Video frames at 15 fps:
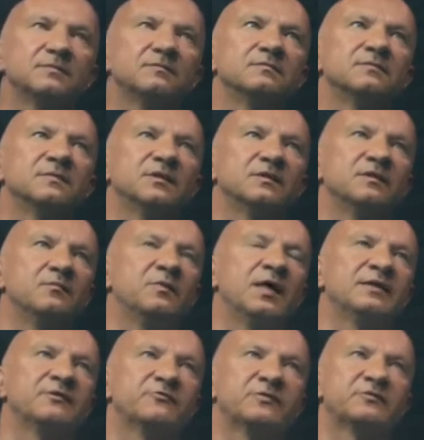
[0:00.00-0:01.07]
the
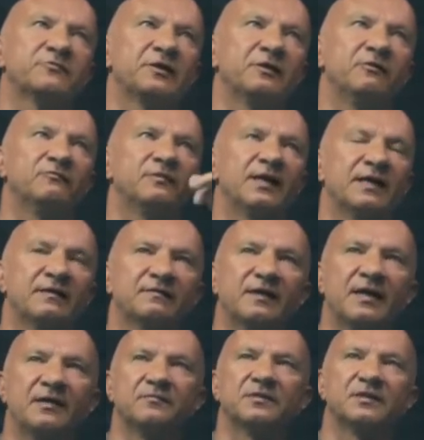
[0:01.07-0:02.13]
binary string of length
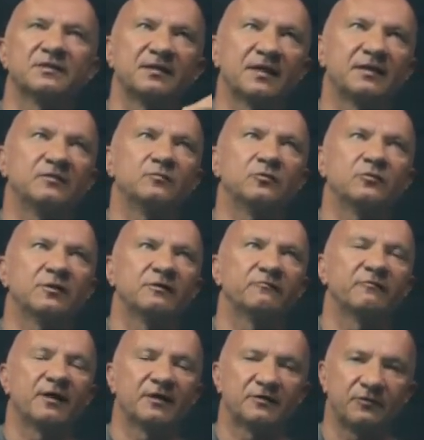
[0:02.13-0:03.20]
m. The second Boolean
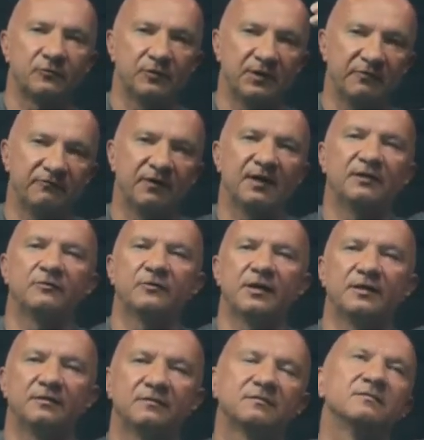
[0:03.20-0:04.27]
function will
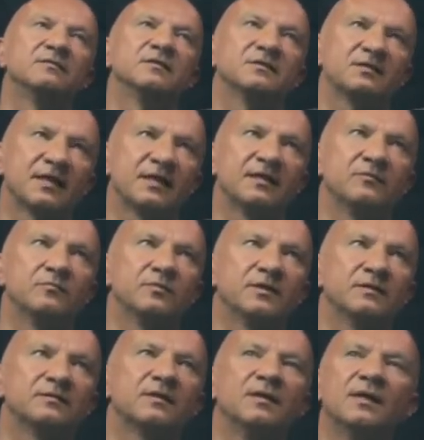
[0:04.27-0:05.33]
evaluate the second
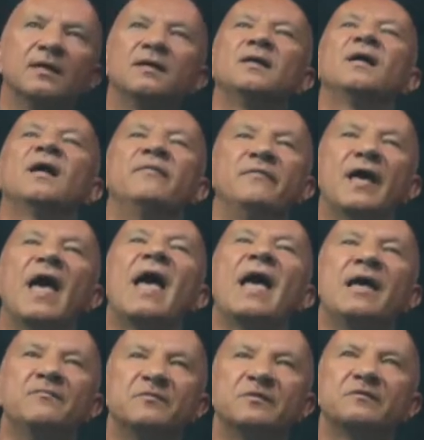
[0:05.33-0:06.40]
bit, and the
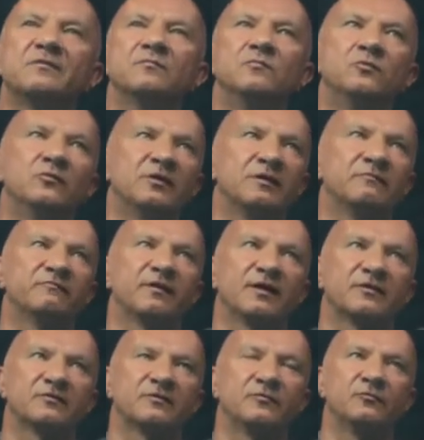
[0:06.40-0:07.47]
mth Boolean
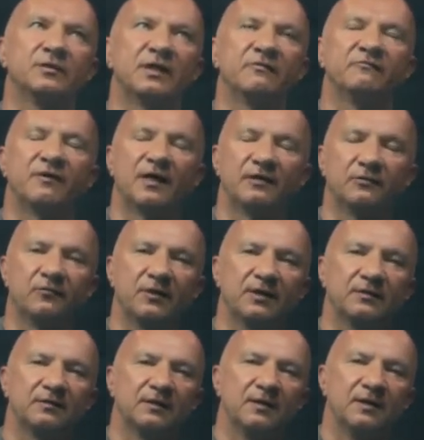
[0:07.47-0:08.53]
function will
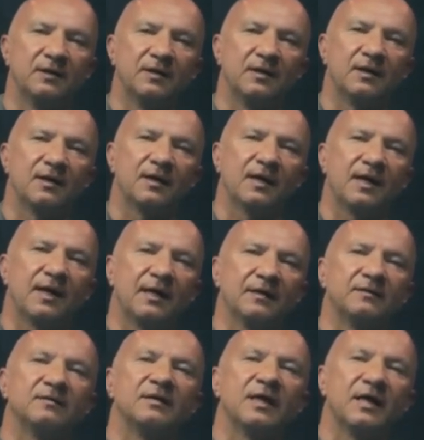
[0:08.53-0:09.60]
evaluate
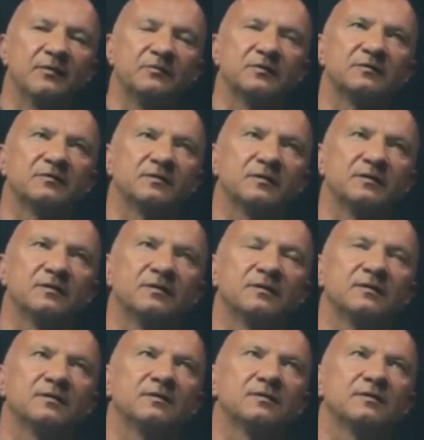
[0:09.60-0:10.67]
the mth
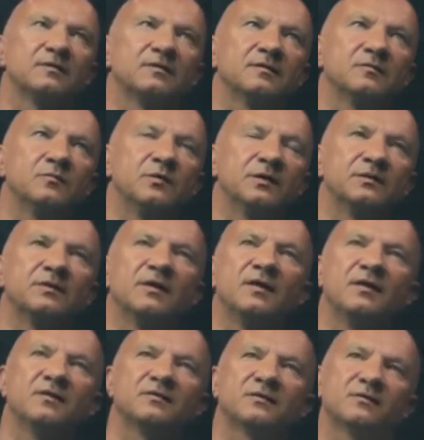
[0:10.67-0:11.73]
bit.
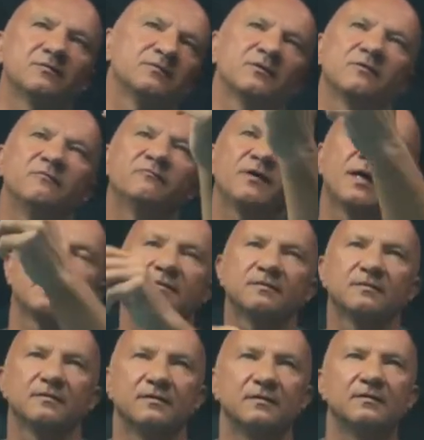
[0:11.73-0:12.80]
So in fact,
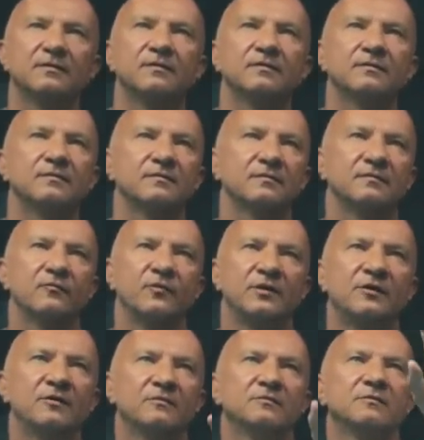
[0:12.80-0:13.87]
we
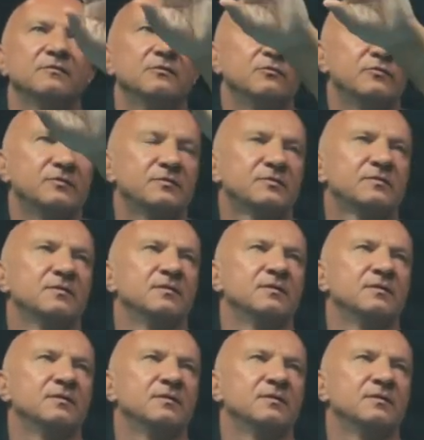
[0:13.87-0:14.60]
don't lose